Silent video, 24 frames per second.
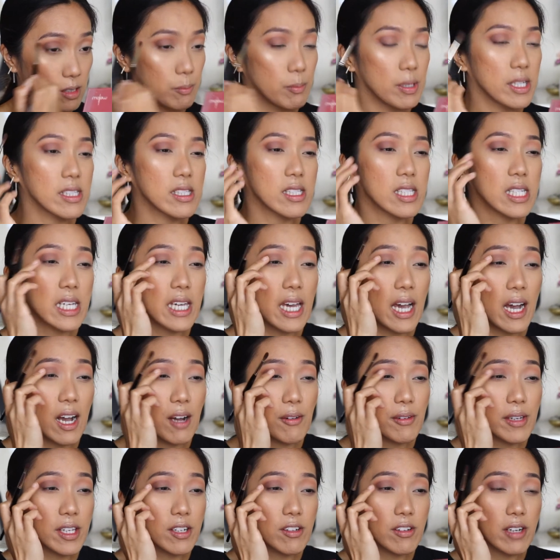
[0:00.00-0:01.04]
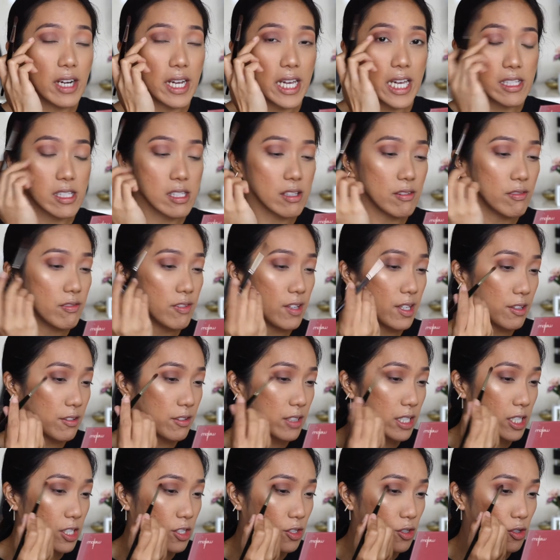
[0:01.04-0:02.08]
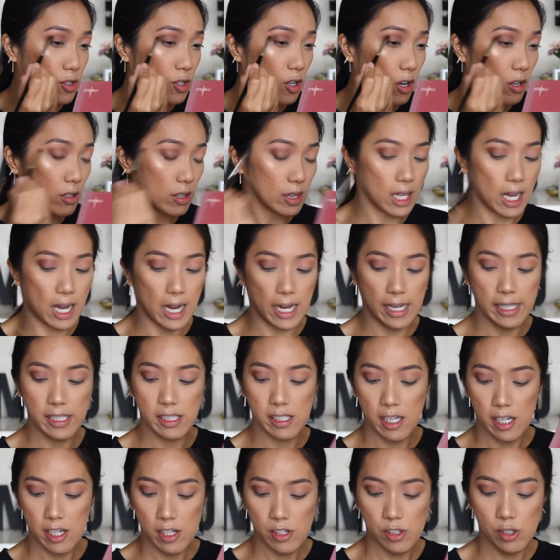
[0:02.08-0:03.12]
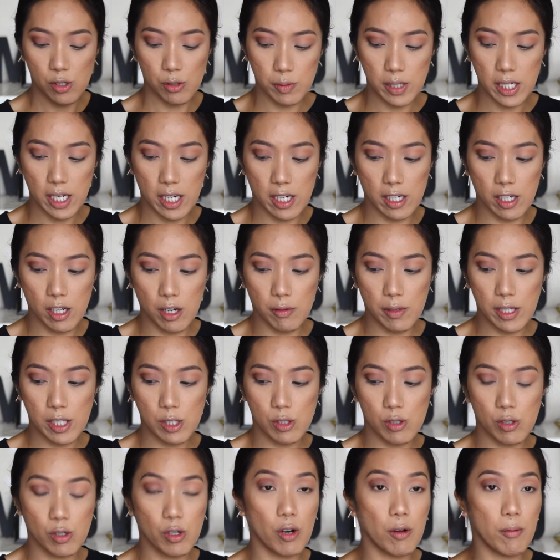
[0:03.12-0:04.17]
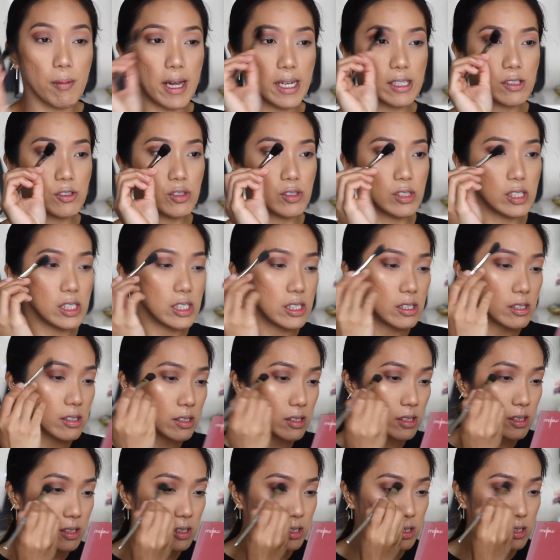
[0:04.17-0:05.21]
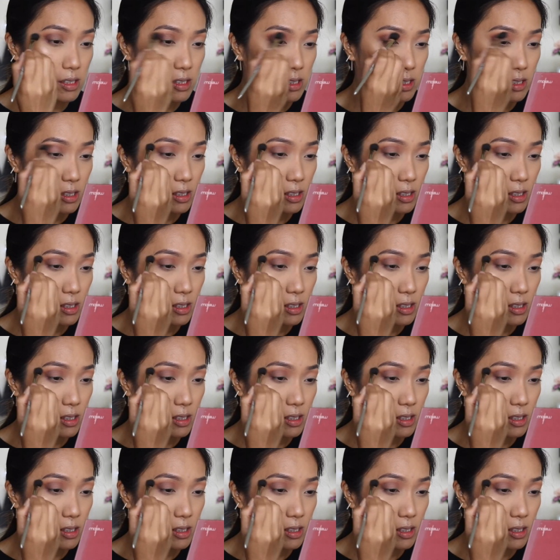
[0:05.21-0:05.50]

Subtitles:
But see how it creates a very strong line. So we are going to go back to this